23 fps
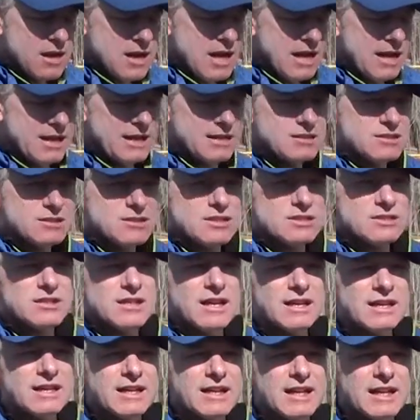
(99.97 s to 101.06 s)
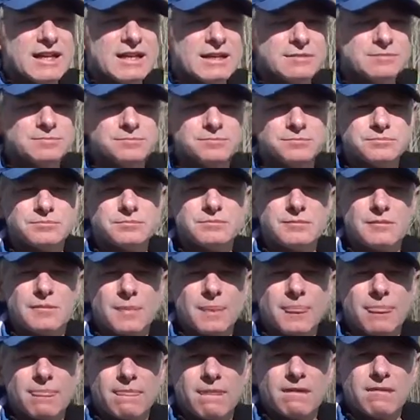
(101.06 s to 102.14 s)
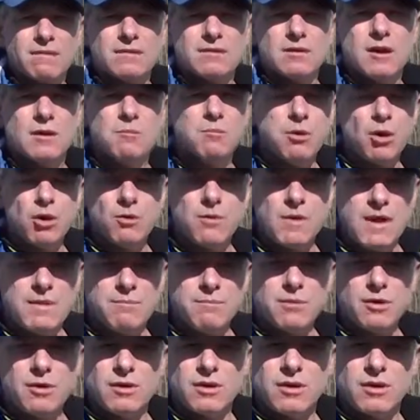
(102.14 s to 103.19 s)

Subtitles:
And it's just like a bullwhip